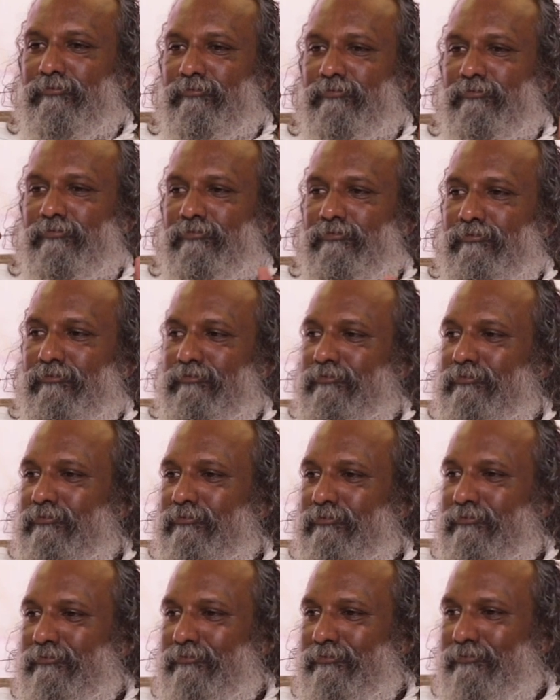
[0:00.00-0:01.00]

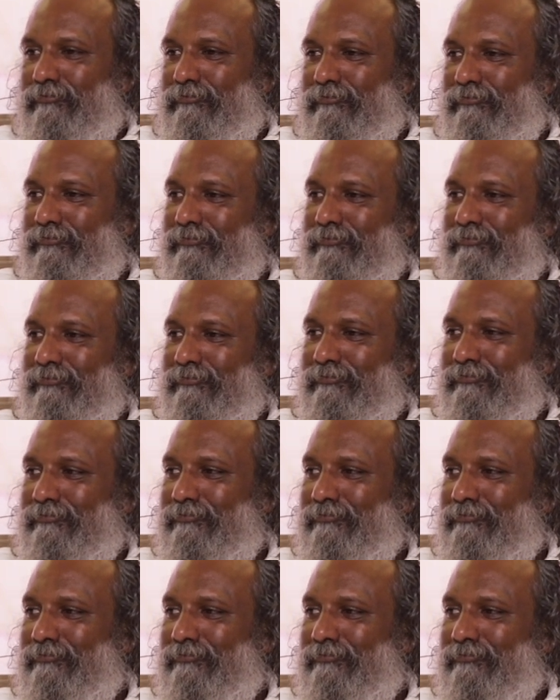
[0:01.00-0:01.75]
[no speech]